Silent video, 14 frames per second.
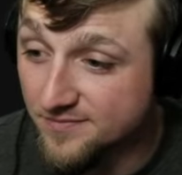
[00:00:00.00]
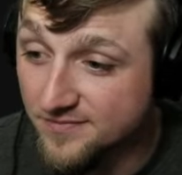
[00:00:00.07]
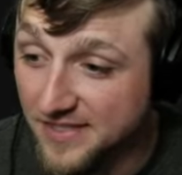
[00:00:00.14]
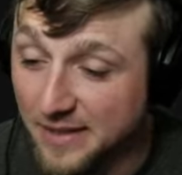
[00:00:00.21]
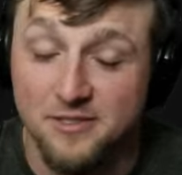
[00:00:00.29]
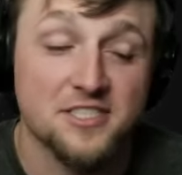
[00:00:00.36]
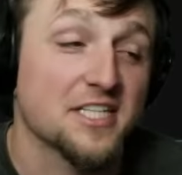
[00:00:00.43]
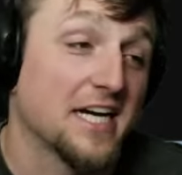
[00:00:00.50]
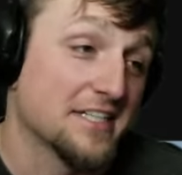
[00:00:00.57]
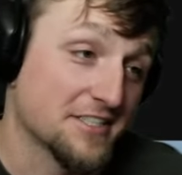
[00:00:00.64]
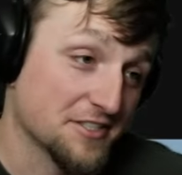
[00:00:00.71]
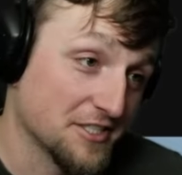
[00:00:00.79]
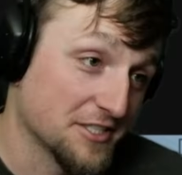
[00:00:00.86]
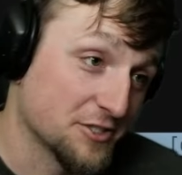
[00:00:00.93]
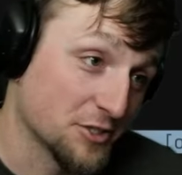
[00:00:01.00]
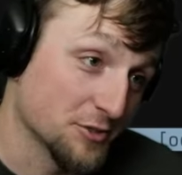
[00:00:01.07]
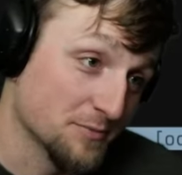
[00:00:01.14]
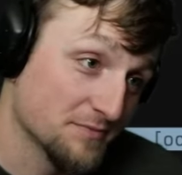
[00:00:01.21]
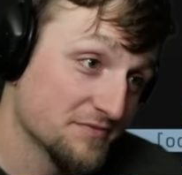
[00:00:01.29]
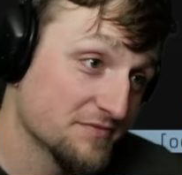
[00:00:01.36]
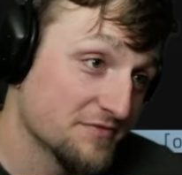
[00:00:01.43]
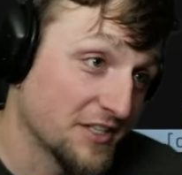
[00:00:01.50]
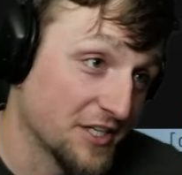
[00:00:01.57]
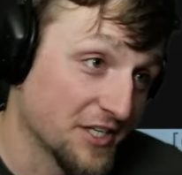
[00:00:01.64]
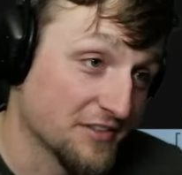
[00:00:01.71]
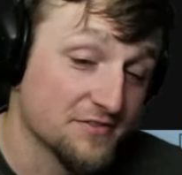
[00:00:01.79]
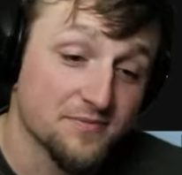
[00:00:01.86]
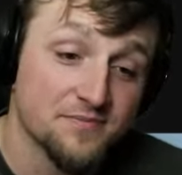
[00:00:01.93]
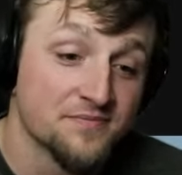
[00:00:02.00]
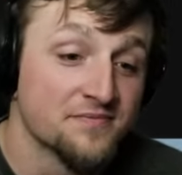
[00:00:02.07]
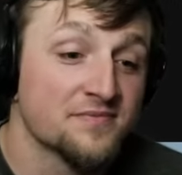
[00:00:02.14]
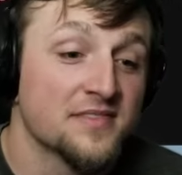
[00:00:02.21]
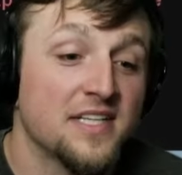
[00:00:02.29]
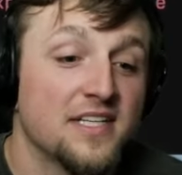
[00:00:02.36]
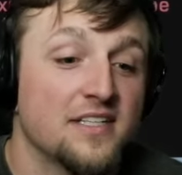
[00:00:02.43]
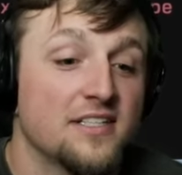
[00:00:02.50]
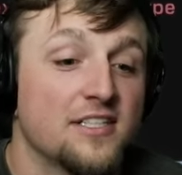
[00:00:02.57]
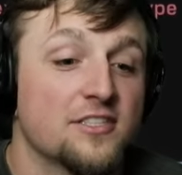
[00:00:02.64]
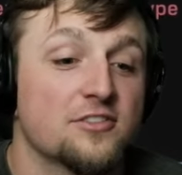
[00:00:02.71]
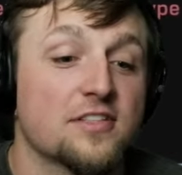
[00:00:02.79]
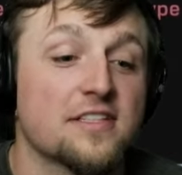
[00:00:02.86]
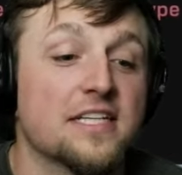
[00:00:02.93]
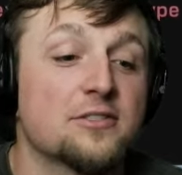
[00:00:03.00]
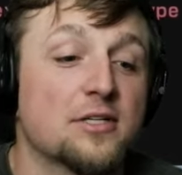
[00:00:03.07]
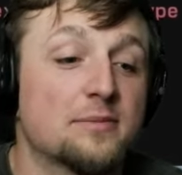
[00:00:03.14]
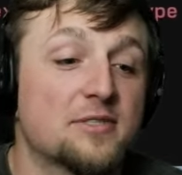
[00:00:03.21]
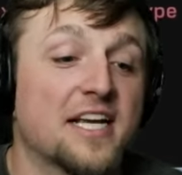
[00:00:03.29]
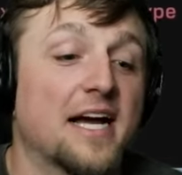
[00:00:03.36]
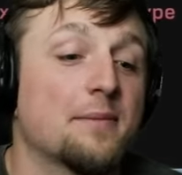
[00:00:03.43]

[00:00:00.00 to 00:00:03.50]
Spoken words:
I'm just a content creator. True. Fair enough. So that's what I'm saying.